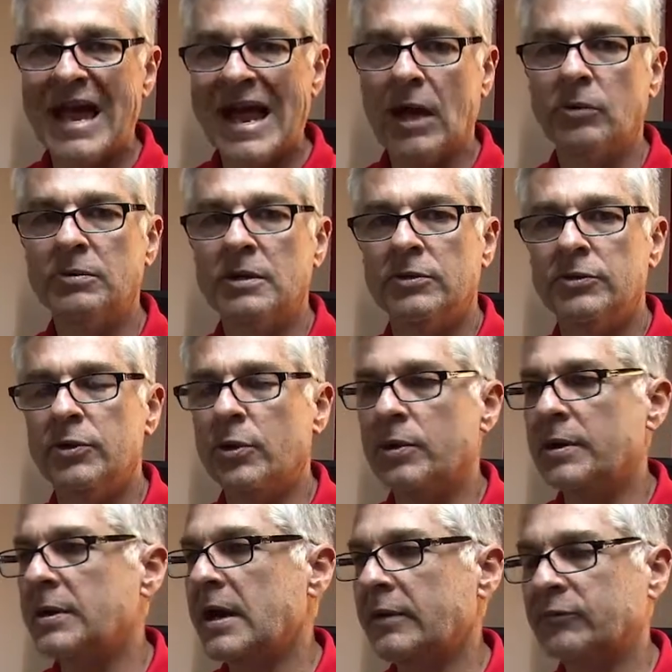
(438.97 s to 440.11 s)
out
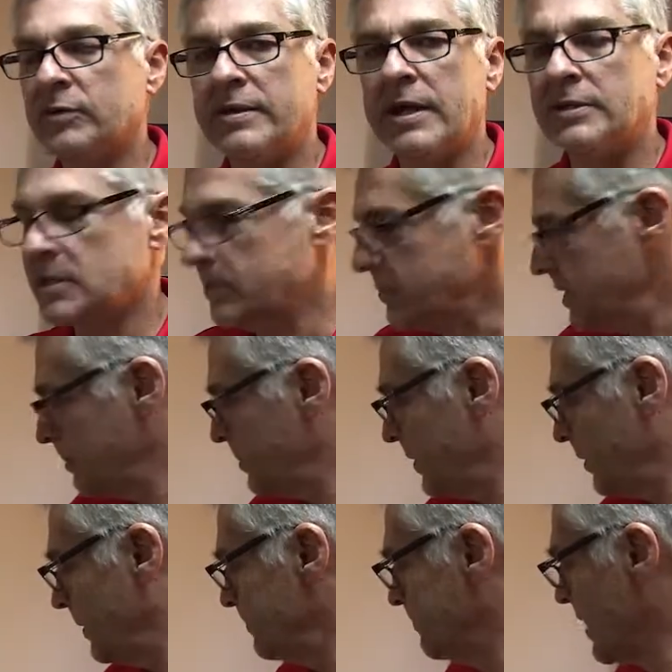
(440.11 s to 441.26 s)
after that 10-minute
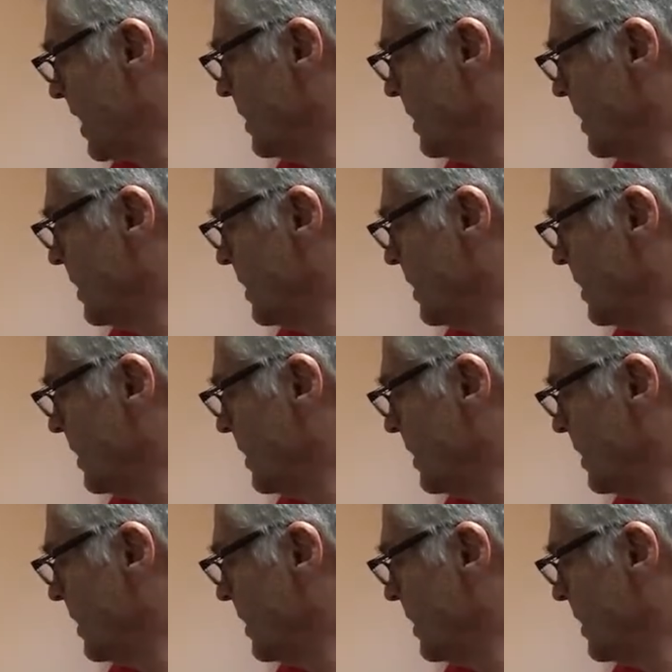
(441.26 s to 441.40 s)
period.